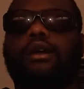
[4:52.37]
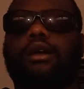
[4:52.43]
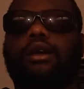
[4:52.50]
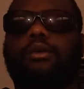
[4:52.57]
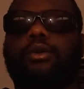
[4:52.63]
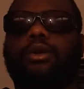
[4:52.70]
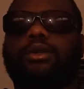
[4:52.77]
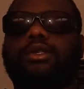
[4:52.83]

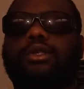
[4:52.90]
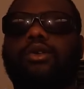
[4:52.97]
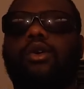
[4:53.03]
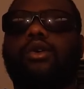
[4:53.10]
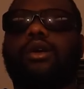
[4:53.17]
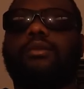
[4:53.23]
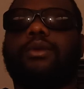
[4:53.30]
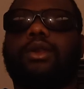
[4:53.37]
uh, where there's
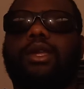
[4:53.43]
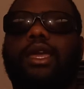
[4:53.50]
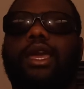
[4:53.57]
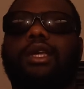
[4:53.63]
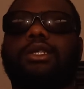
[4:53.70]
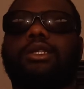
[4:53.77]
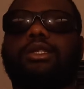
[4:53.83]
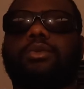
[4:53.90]
no
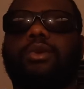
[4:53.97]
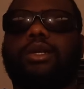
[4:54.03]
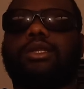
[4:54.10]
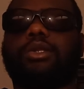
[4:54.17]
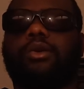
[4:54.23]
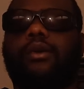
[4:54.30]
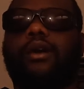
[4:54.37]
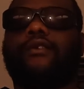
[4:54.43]
communications
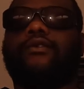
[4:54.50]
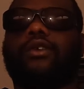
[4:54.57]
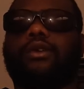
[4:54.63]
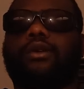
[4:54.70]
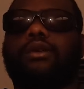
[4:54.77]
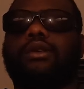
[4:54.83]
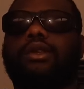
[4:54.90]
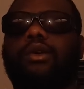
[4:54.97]

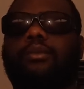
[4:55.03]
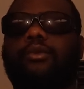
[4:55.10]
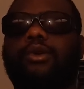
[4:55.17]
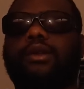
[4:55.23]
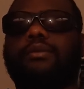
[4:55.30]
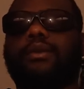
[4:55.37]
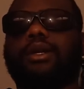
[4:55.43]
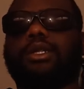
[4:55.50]
whatsoever and you're
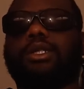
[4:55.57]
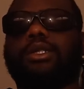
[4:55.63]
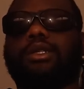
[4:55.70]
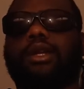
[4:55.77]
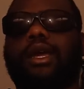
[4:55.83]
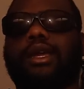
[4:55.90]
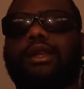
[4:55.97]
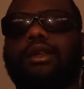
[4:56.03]
pretty
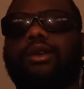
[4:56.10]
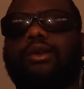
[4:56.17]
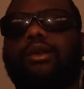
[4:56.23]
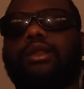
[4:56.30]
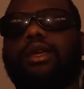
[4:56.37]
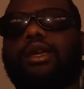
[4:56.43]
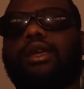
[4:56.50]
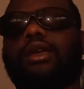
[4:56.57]
much like
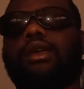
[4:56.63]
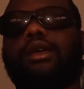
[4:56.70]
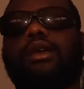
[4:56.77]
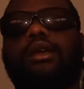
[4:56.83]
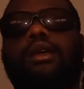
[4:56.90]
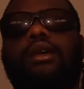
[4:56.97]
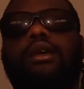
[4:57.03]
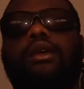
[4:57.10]
literally
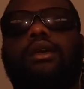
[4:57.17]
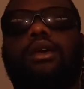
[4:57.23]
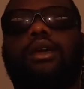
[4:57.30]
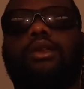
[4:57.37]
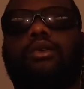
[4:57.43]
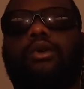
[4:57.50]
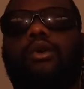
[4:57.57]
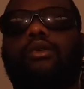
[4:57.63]

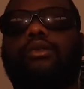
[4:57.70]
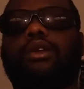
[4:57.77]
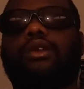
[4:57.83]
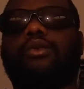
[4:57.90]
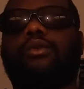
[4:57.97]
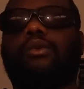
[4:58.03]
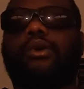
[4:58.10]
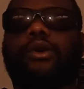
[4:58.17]
in your own
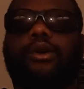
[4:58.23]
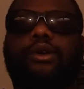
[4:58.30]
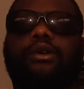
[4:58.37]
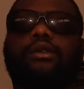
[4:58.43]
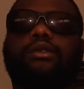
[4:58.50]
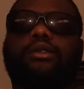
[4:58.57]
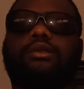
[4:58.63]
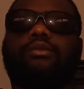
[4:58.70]
little
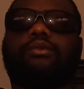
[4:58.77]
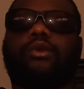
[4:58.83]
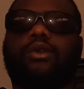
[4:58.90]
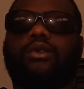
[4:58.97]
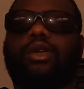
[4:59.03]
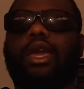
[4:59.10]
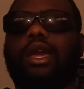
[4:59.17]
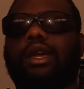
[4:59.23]
world where
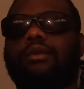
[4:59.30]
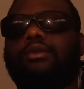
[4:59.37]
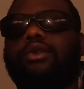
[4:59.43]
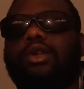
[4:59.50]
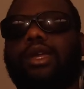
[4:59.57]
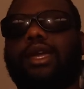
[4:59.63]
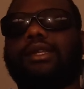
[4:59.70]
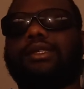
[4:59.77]
you can't
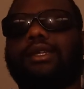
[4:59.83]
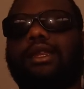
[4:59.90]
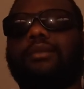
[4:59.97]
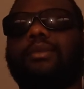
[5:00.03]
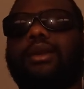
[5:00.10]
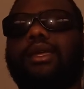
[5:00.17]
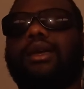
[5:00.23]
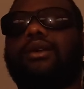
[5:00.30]
communicate to
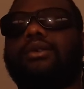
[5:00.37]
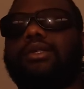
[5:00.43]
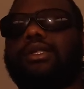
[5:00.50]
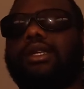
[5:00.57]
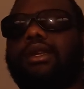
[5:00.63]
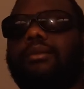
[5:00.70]
anybody else in